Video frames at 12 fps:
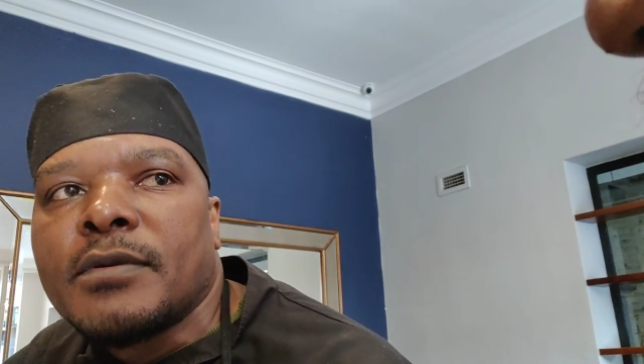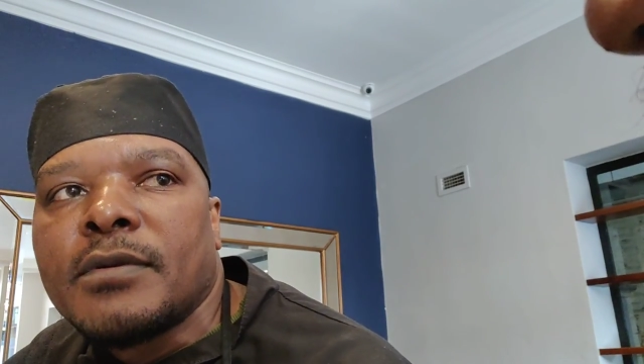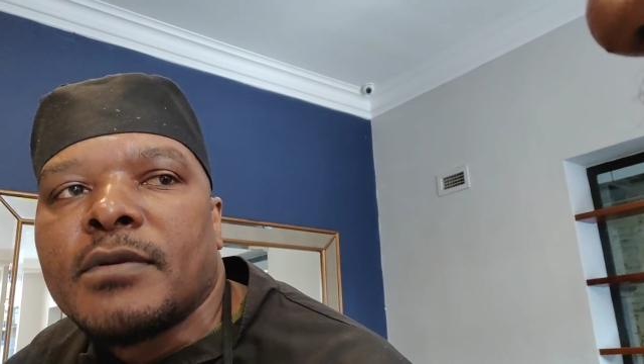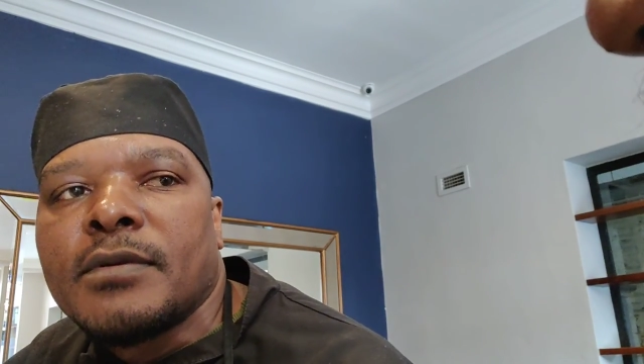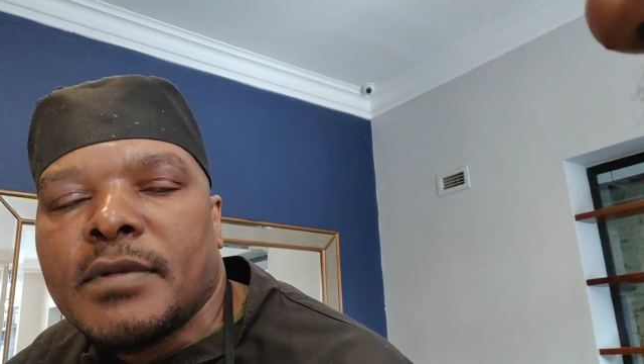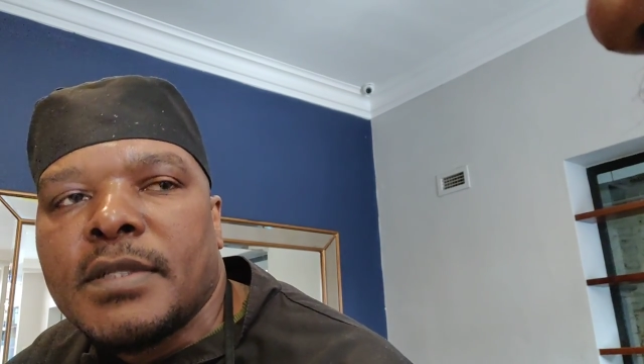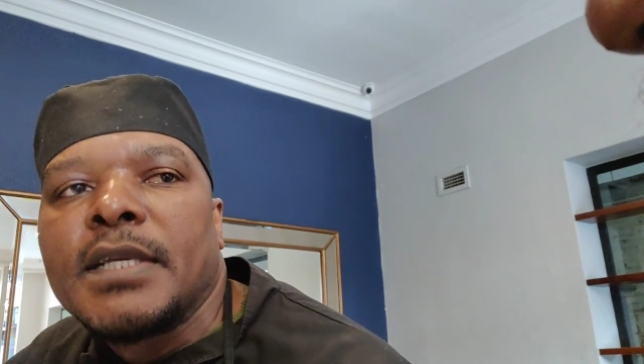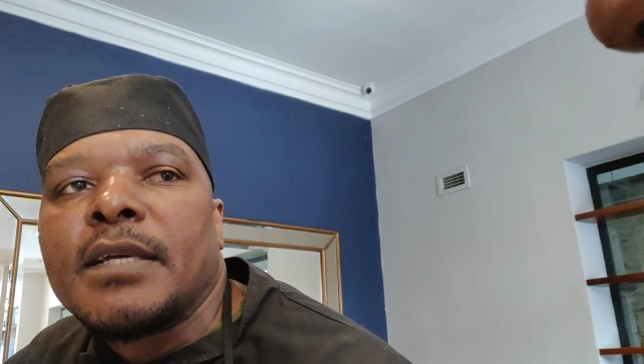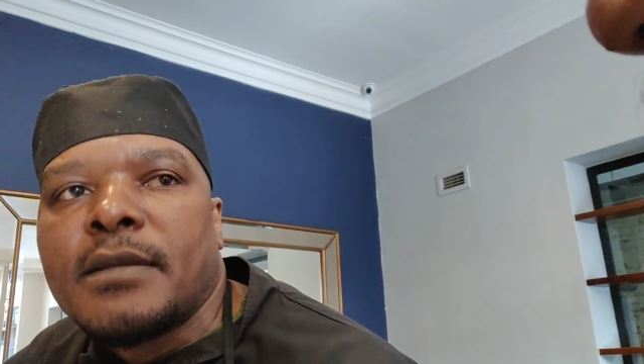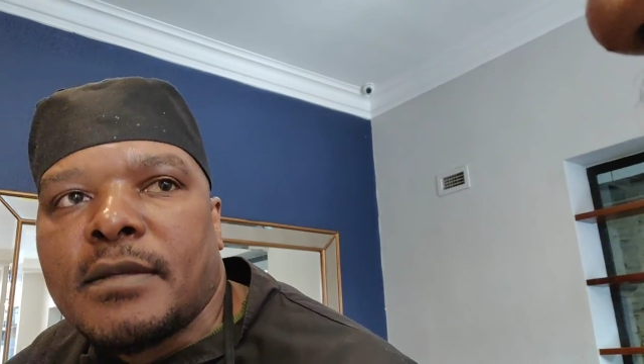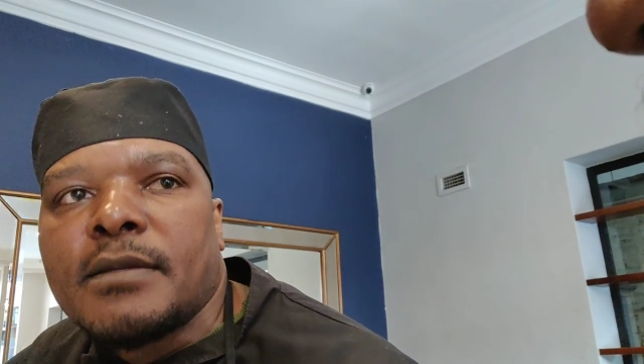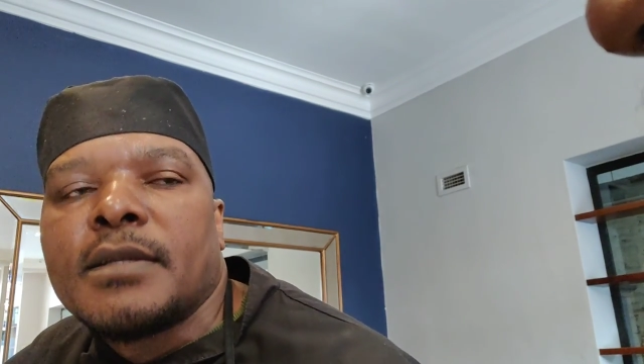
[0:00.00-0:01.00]
Yeah, yeah, yeah.
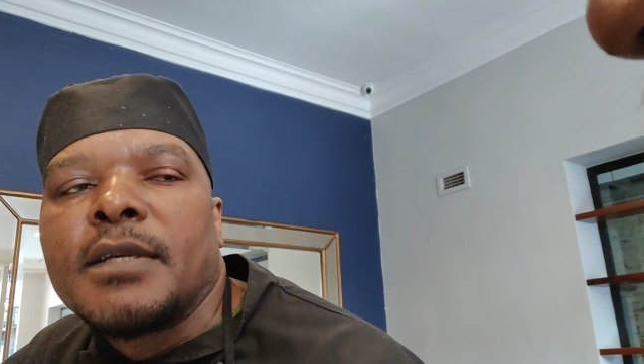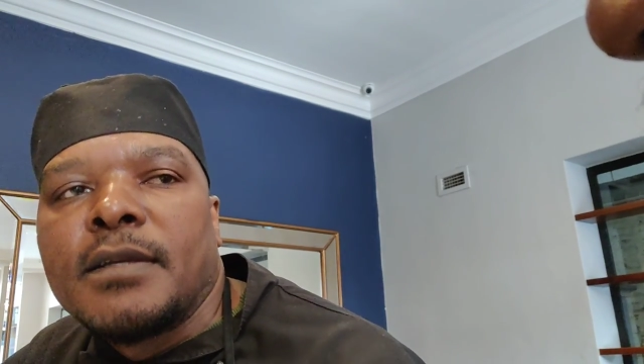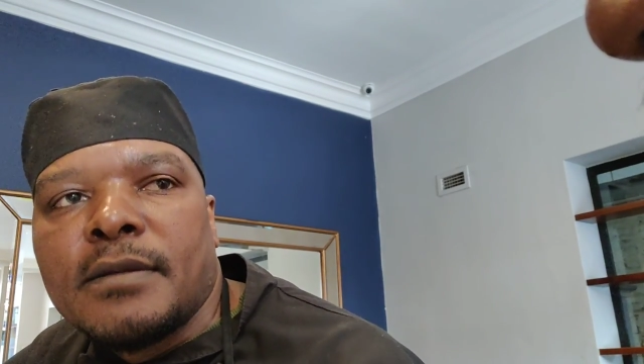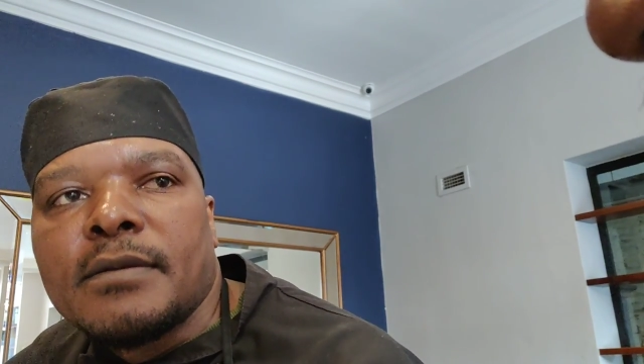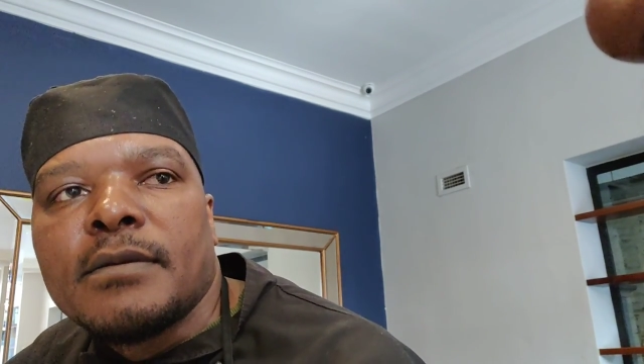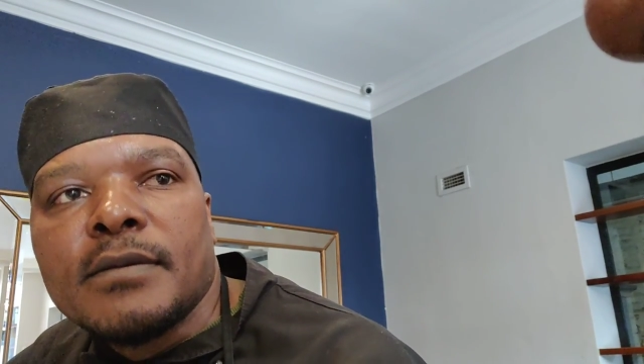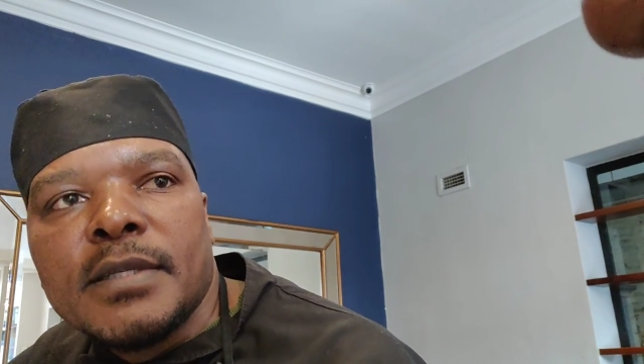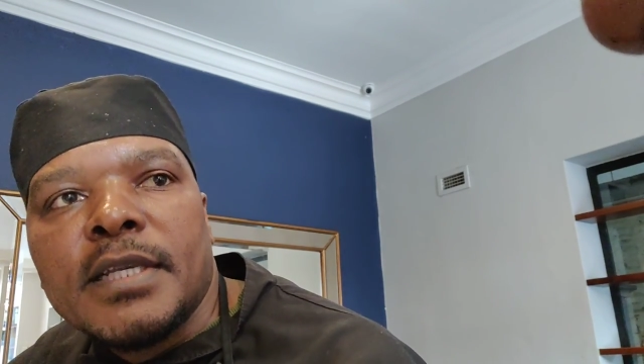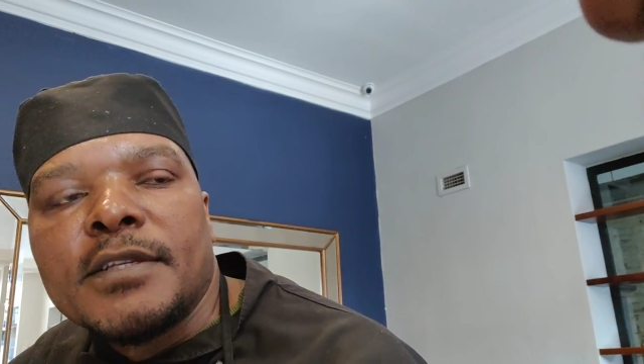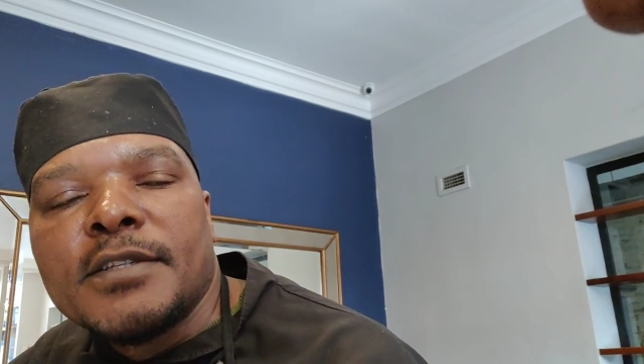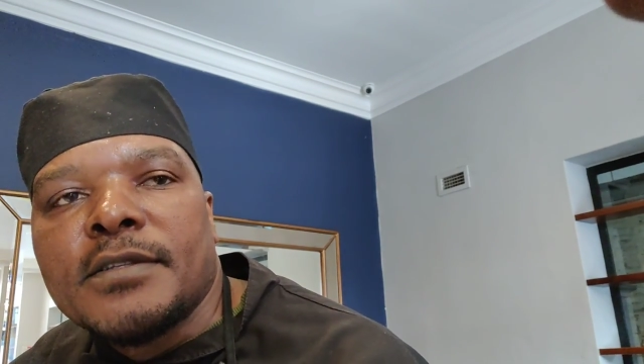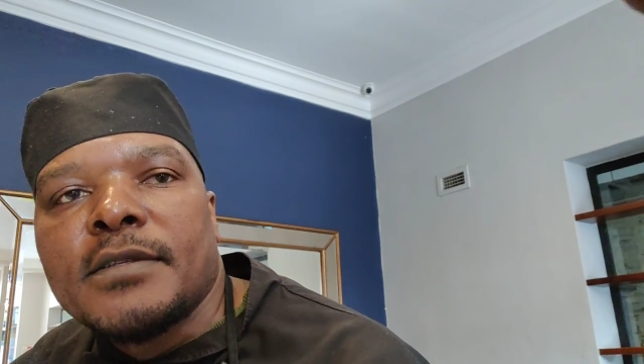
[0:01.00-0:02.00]
yeah, yeah. yeah. So,
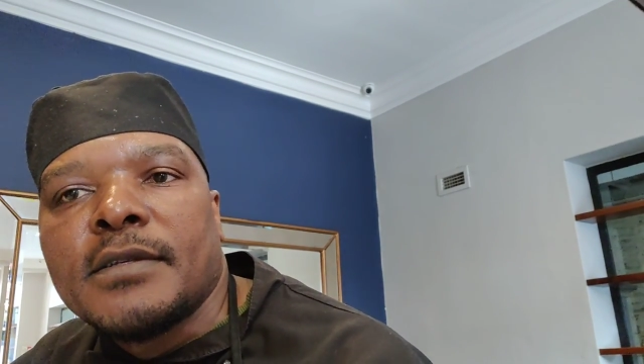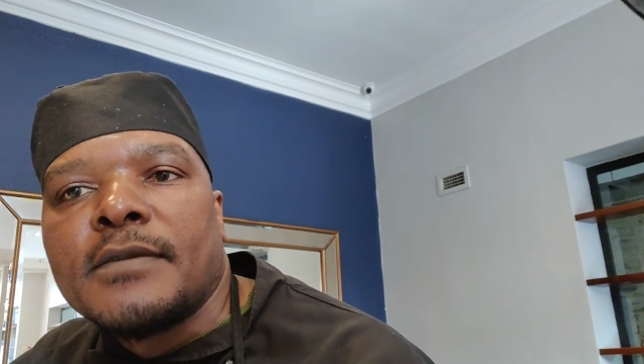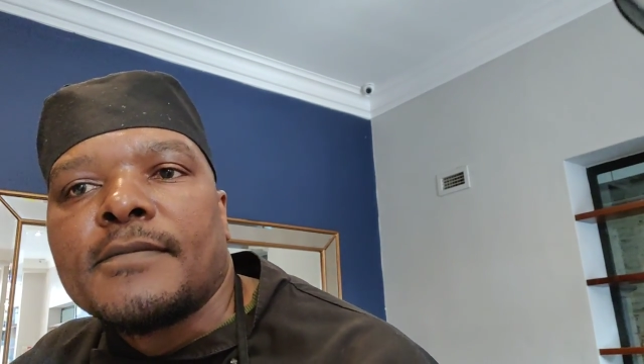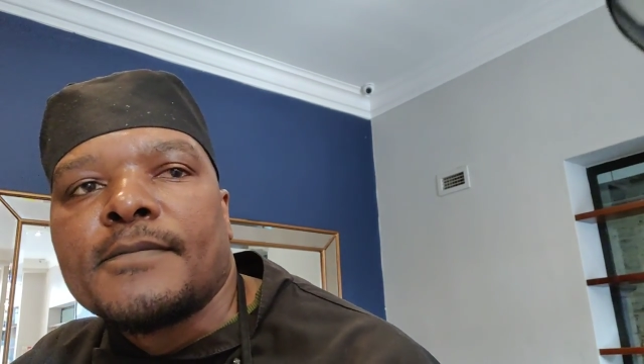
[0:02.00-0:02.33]
yes.